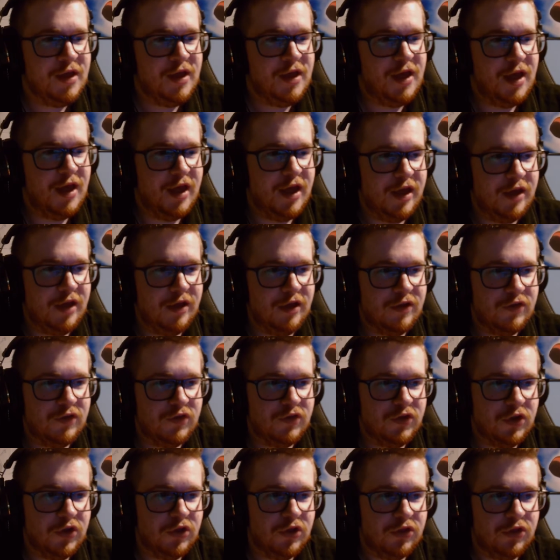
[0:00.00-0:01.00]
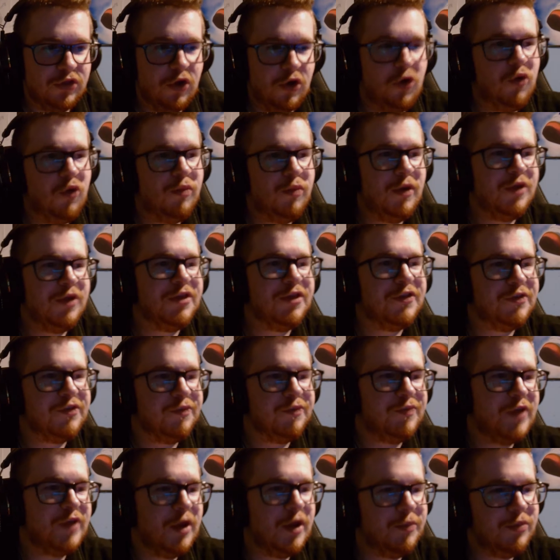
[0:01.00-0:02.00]
And the whole month of
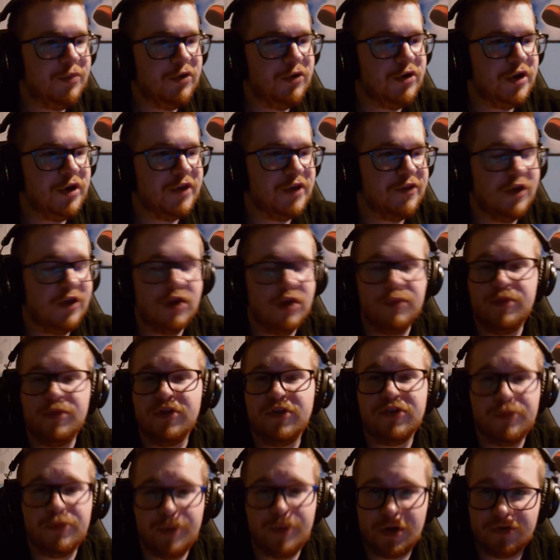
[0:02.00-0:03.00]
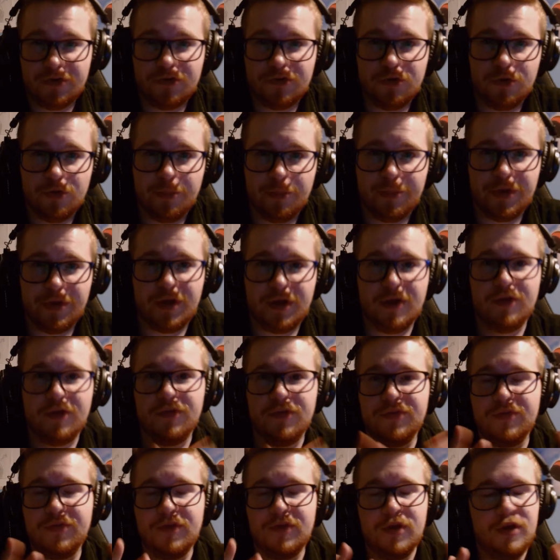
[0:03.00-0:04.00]
September is gonna be special
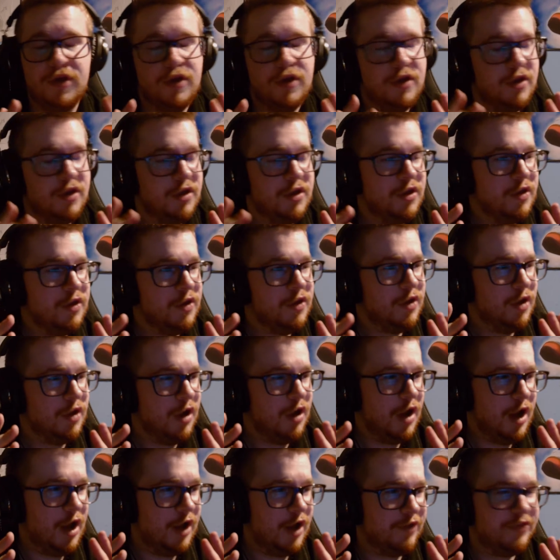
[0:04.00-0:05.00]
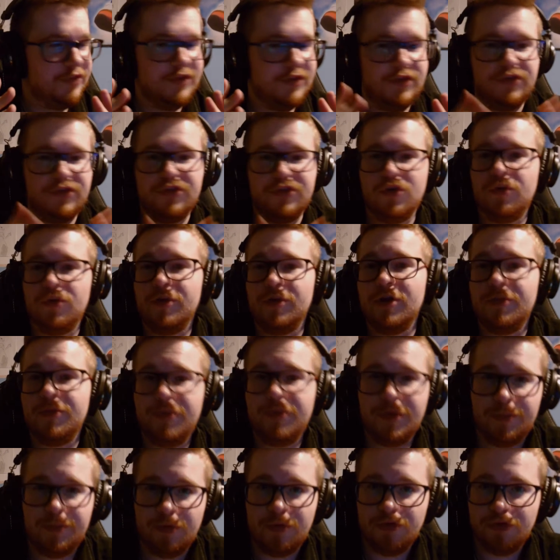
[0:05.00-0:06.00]
because I see so many
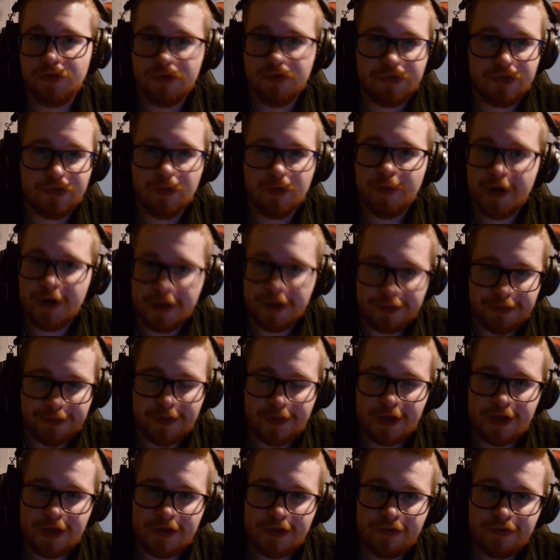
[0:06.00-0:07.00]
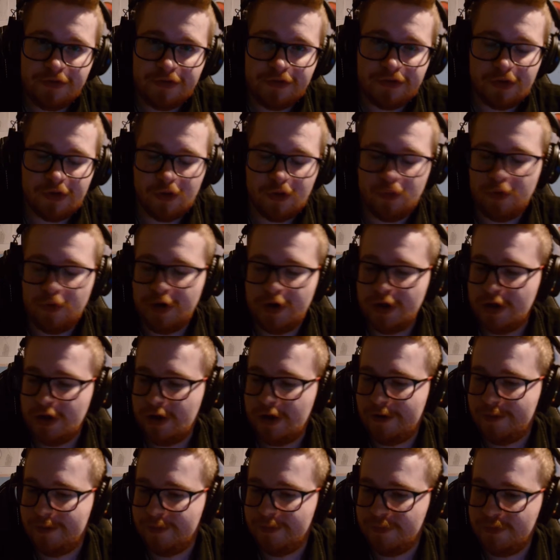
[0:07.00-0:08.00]
people do so many things when it
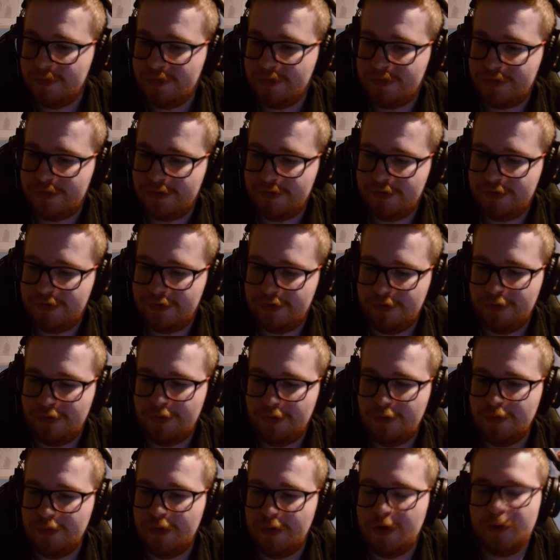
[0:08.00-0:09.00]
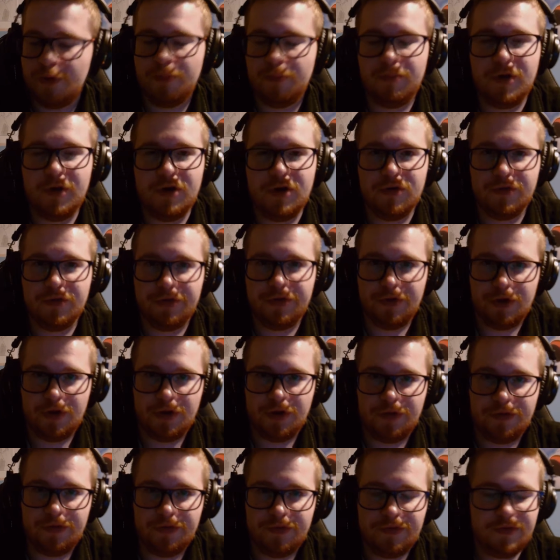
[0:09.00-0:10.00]
comes to
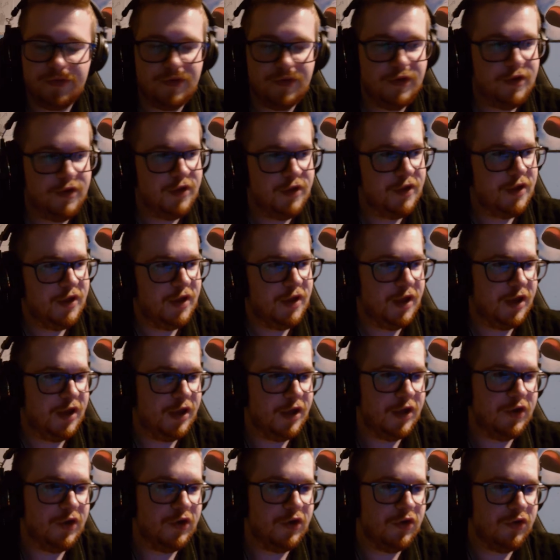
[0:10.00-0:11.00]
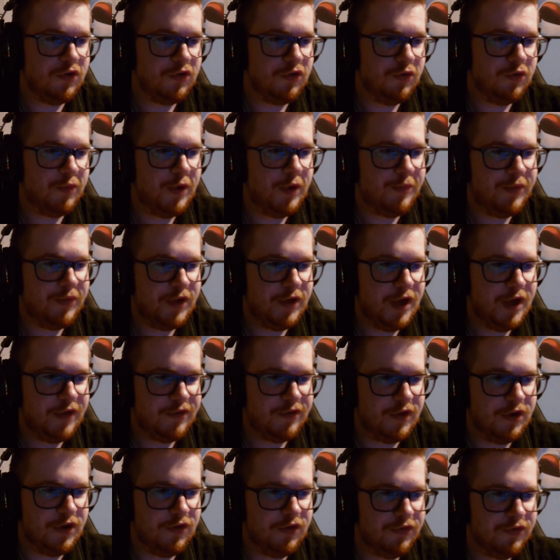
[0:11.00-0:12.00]
marathons. And you might be
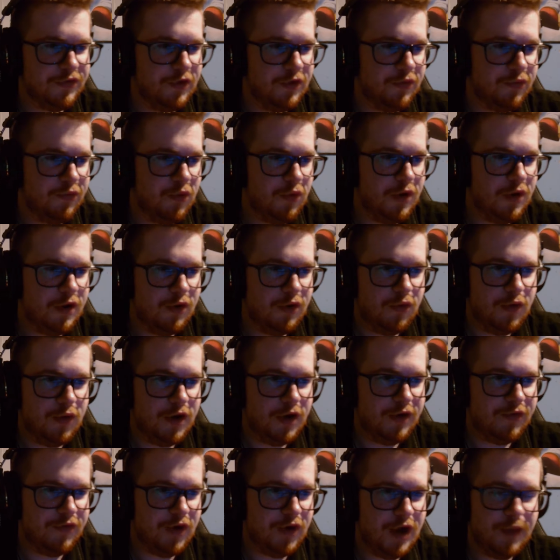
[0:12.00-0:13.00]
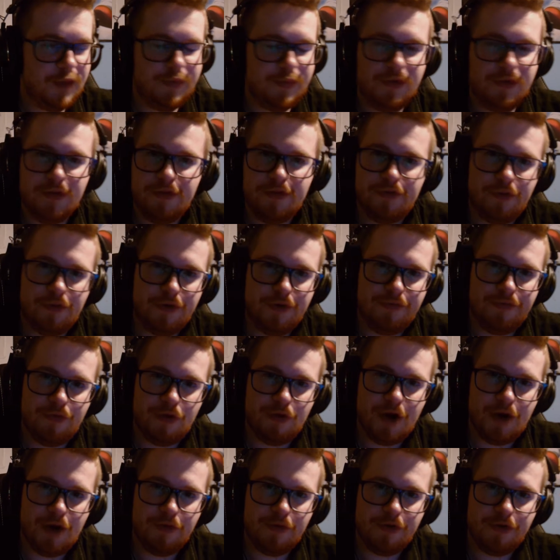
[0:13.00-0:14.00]
asking yourself, well, whatever happened in the
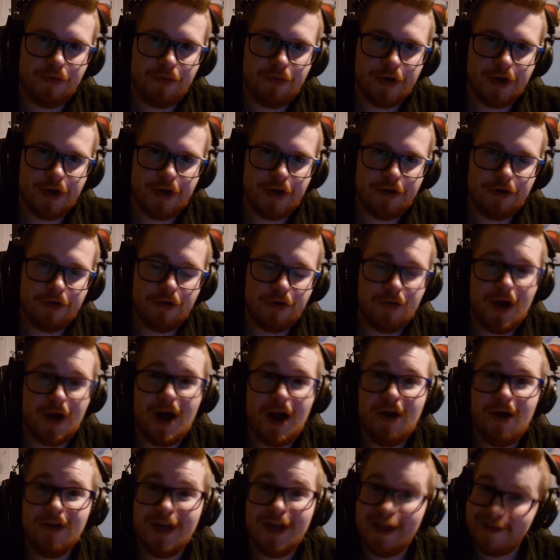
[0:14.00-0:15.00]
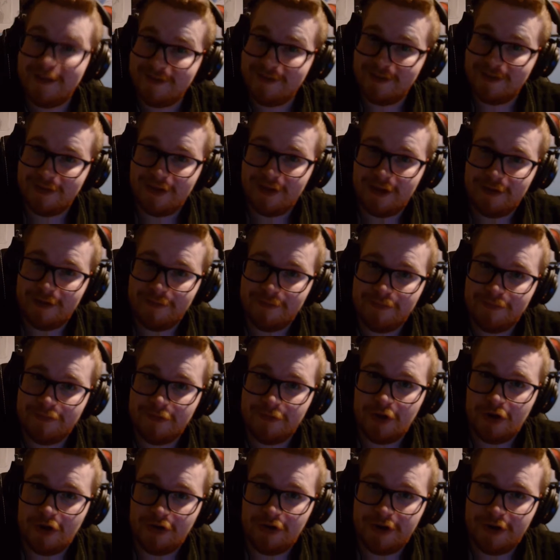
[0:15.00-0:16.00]
24-hour you were gonna do? I'll get to that,
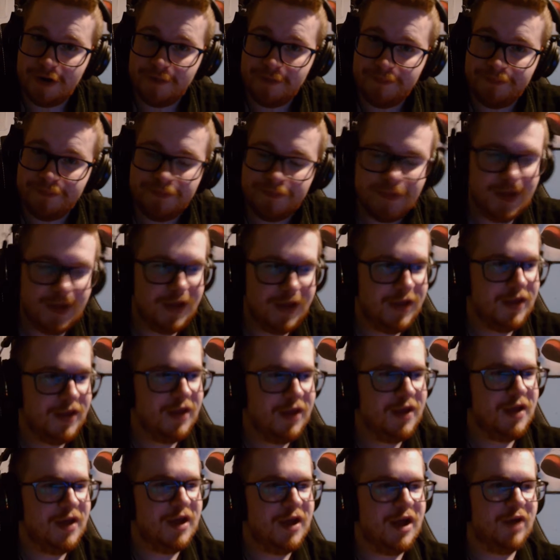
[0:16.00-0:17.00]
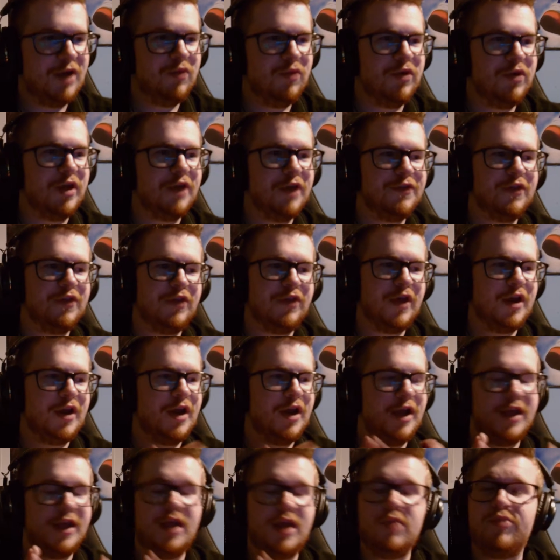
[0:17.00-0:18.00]
alright? I will get to that.
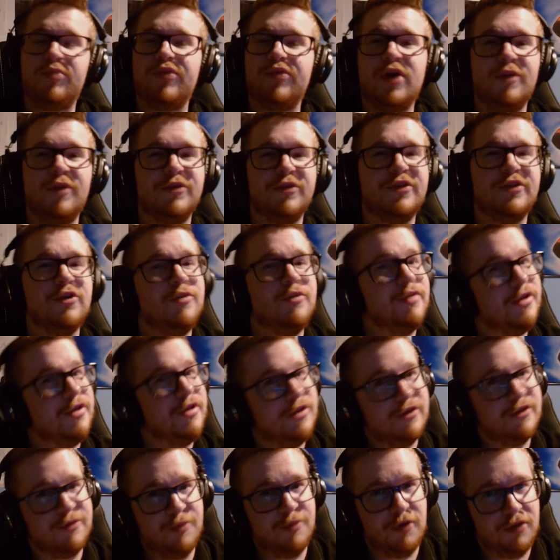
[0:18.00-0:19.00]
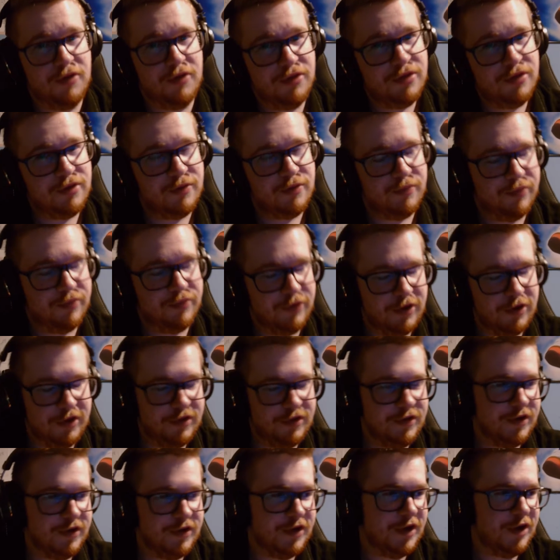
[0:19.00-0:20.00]
I can't promise it'll be this month, but
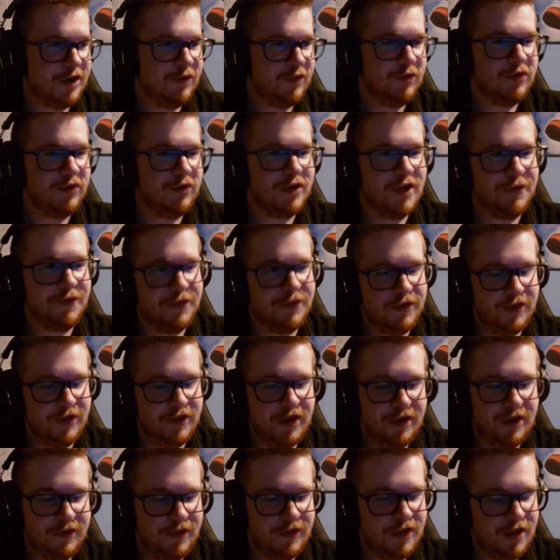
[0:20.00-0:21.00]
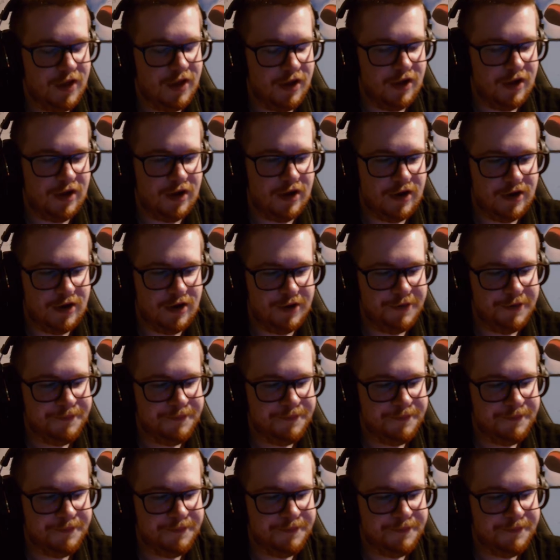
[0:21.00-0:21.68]
I will get to that.